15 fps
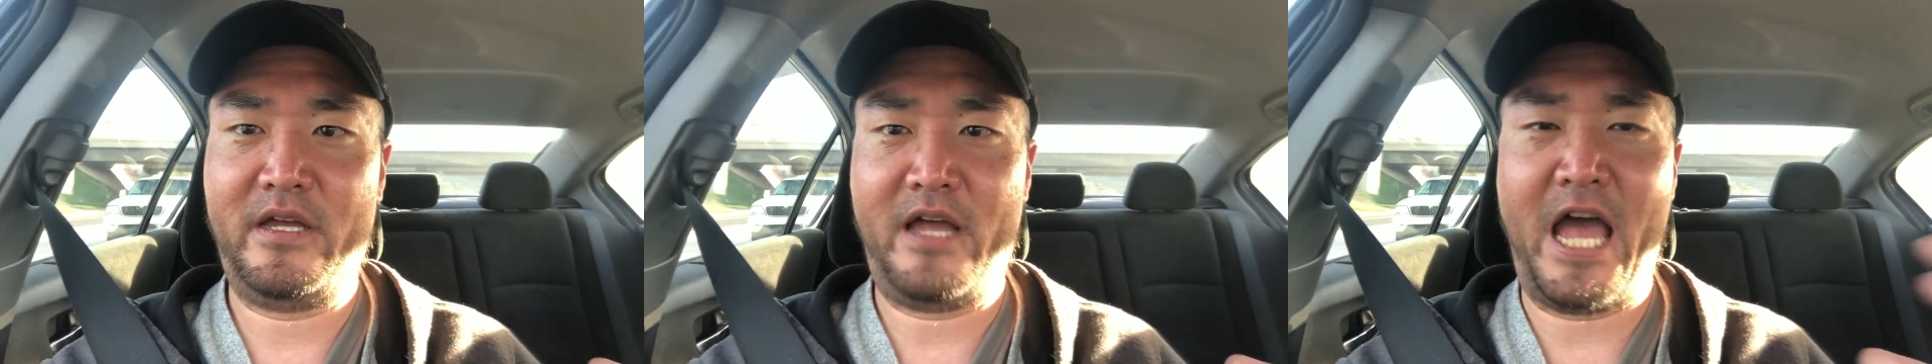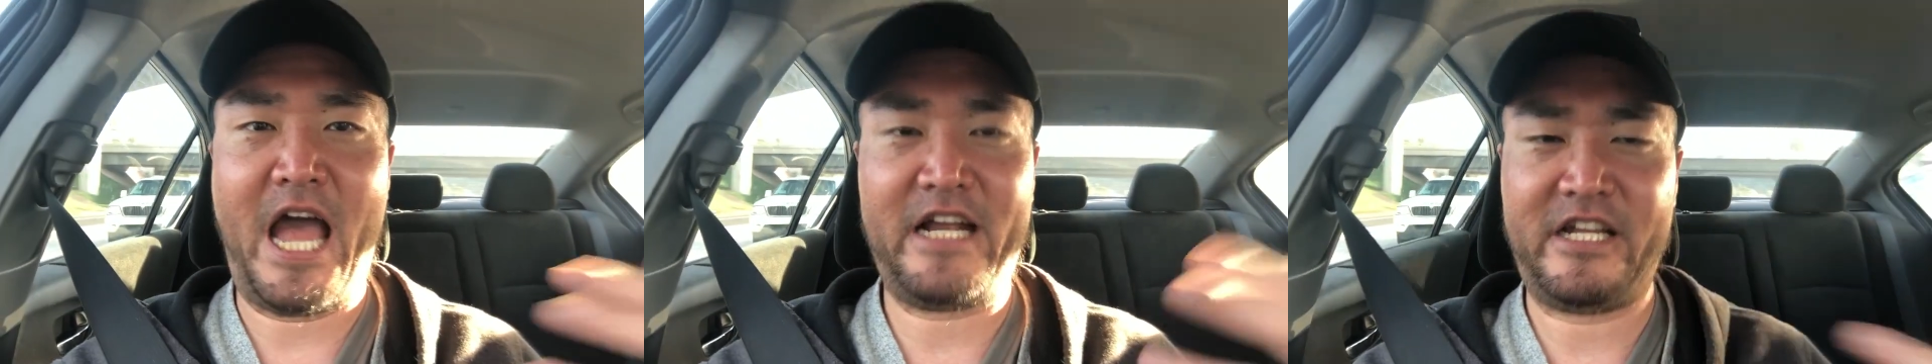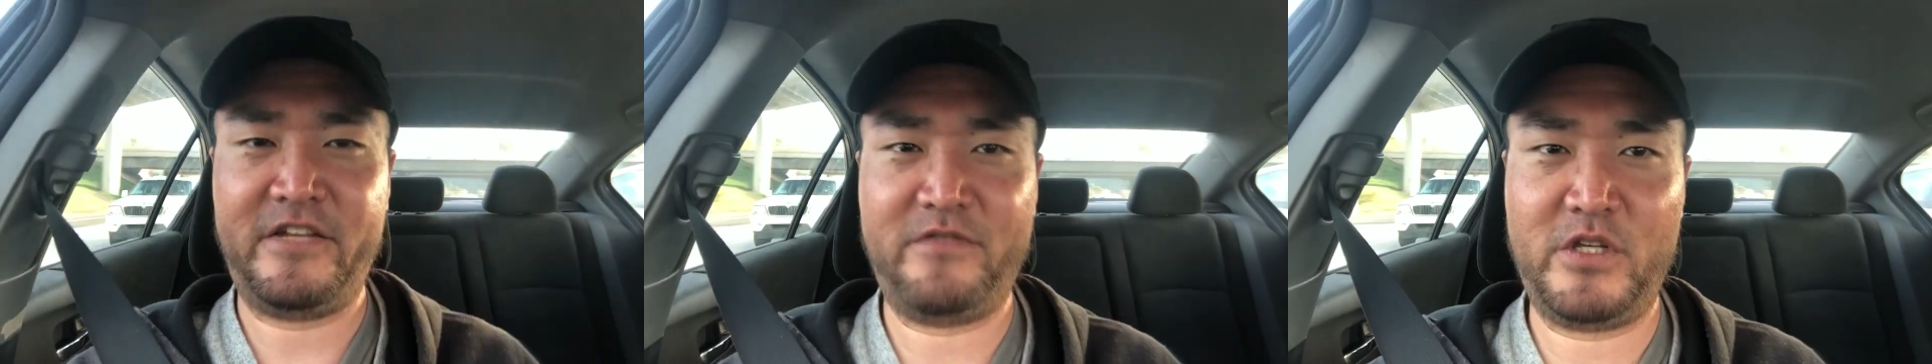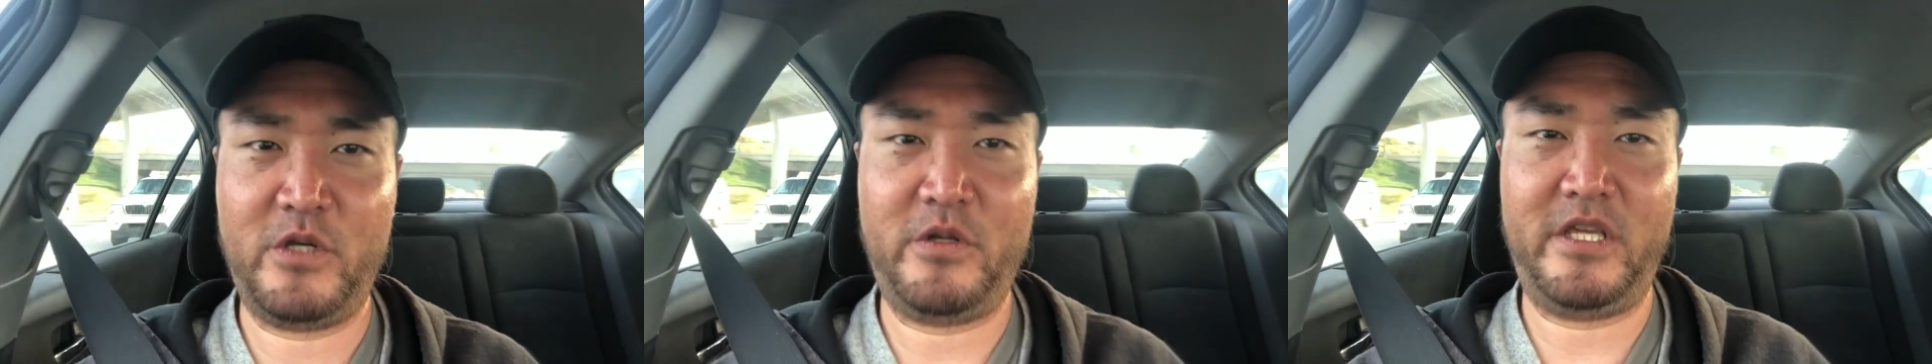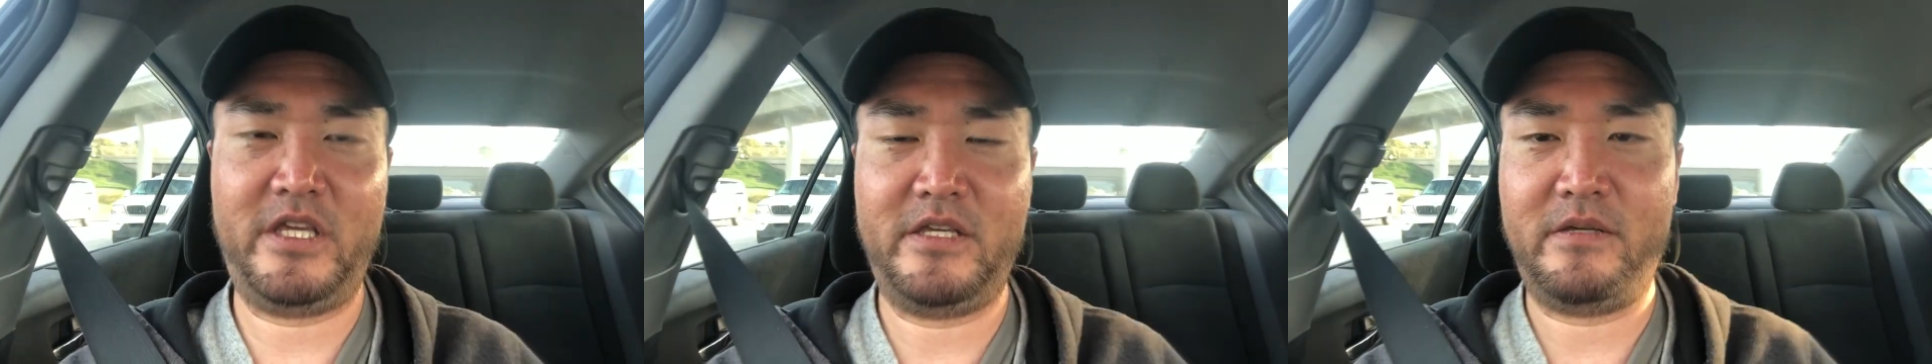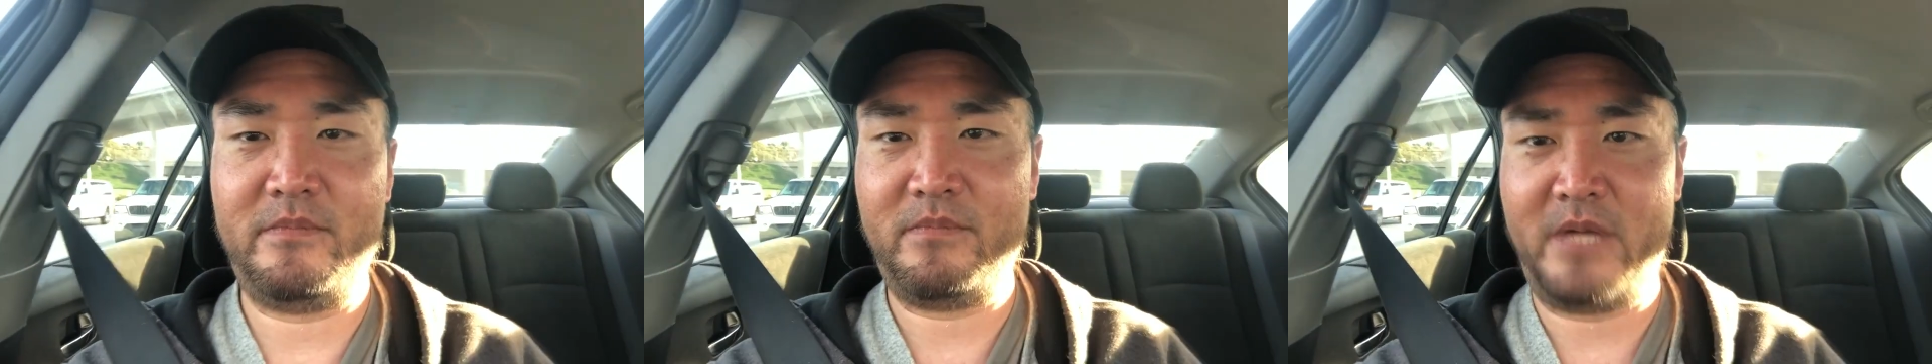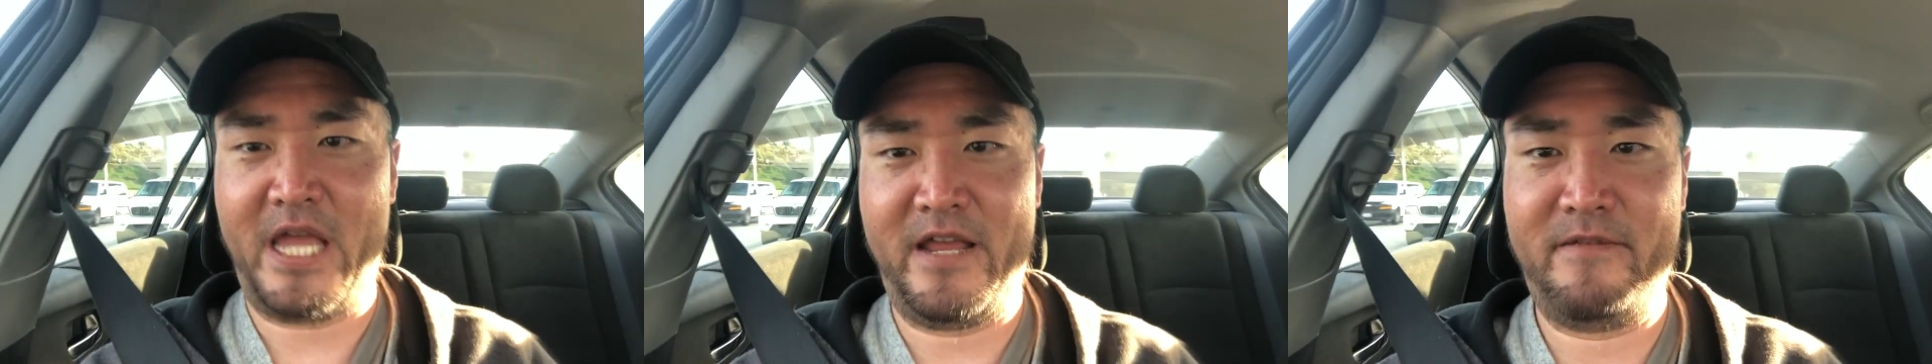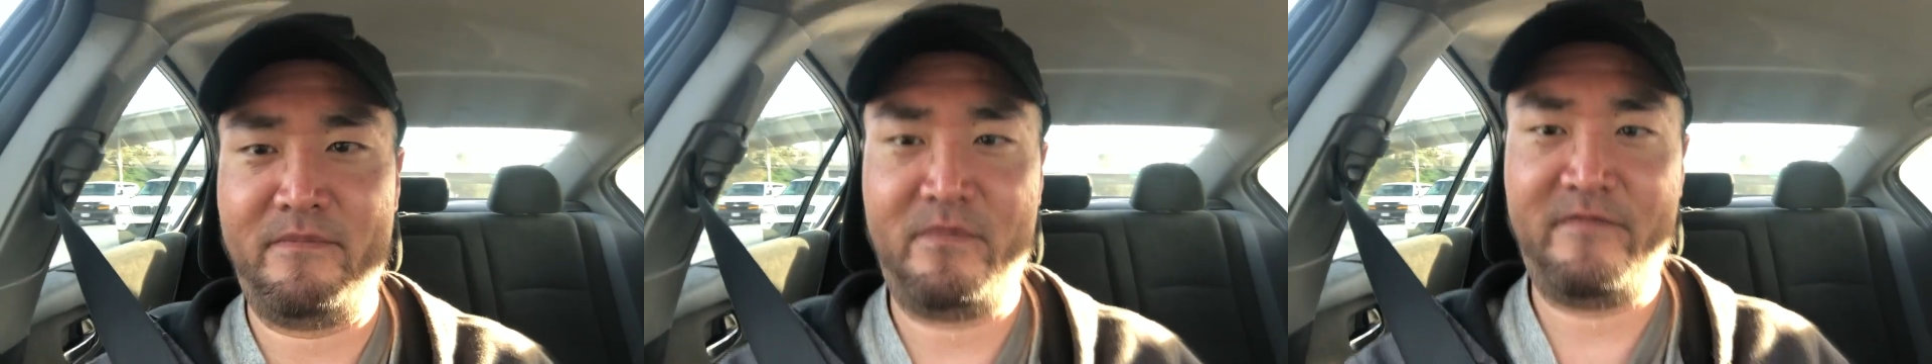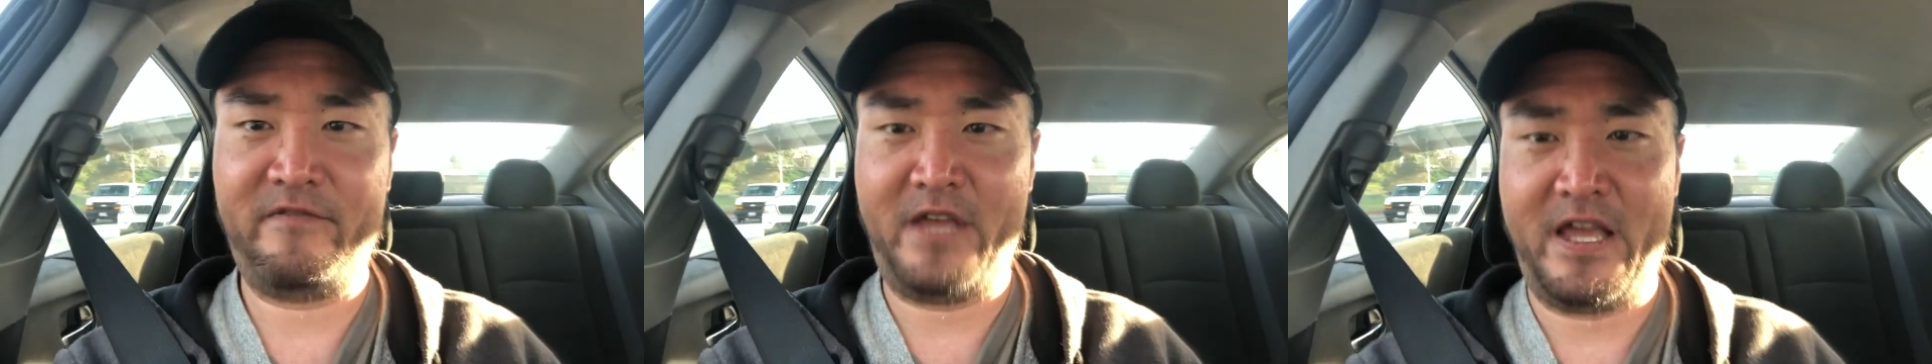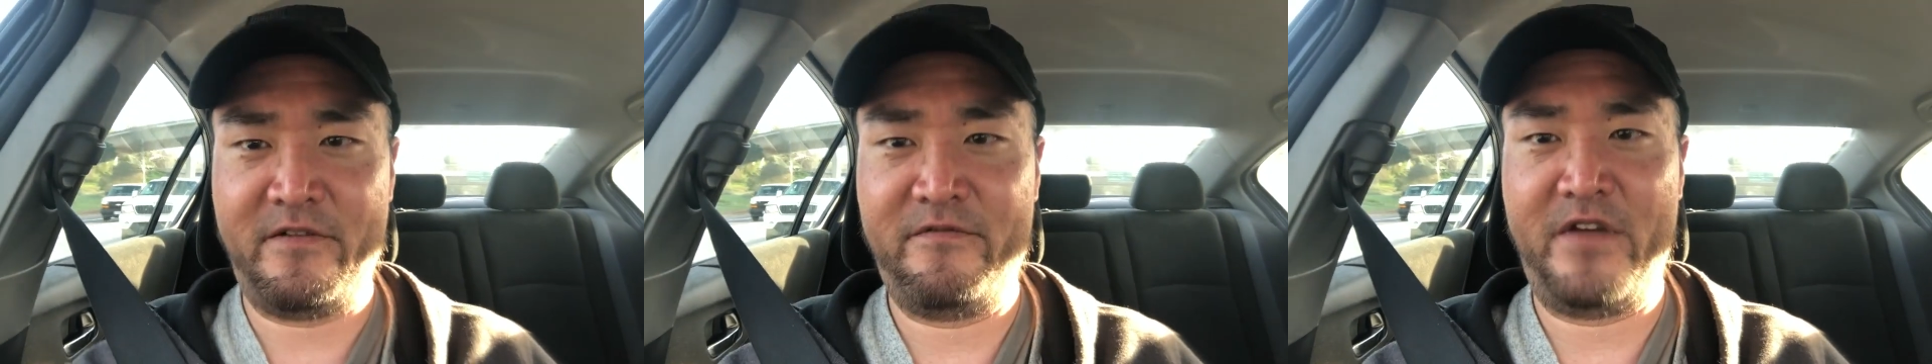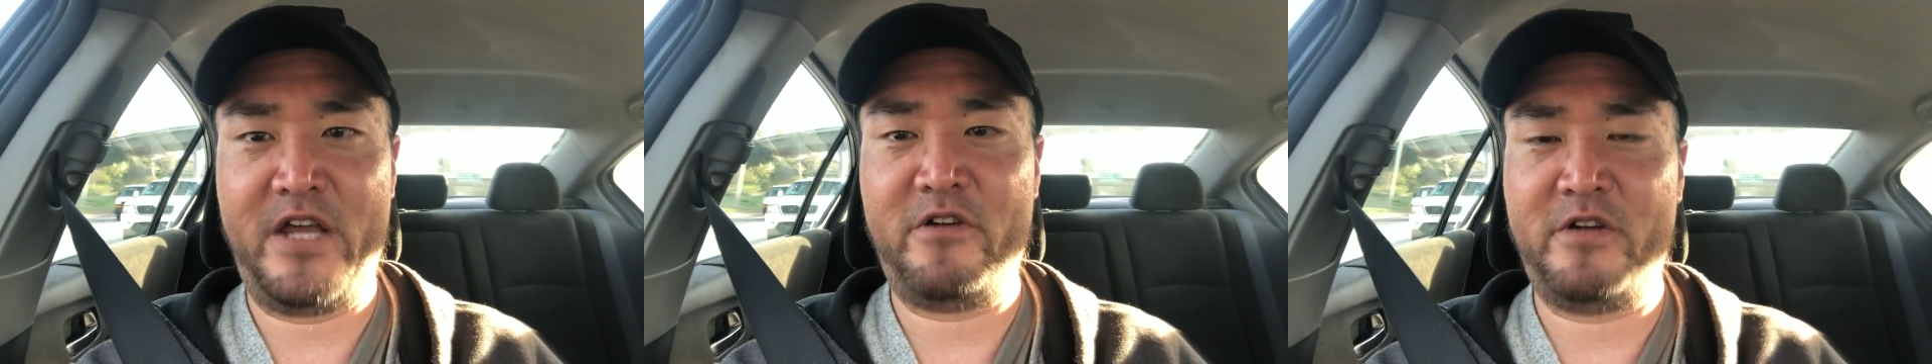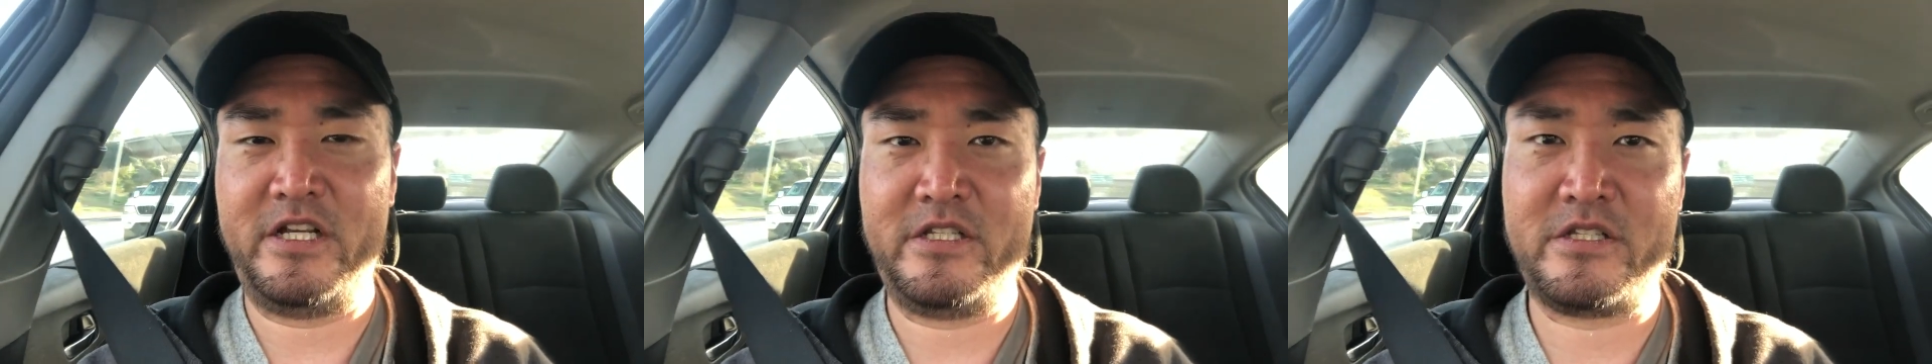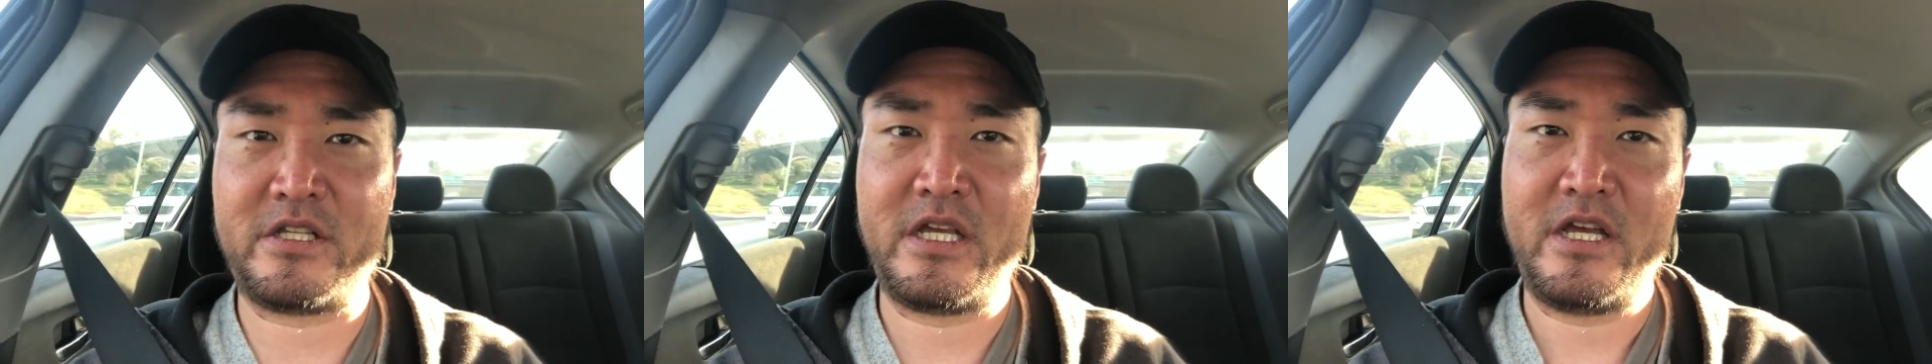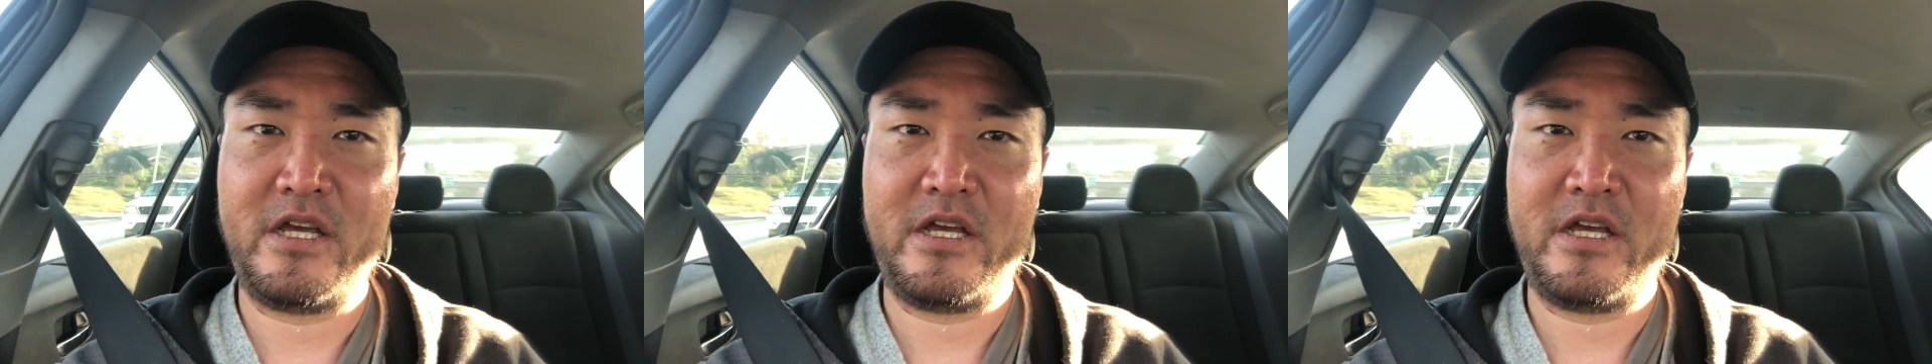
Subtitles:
active duty and veterans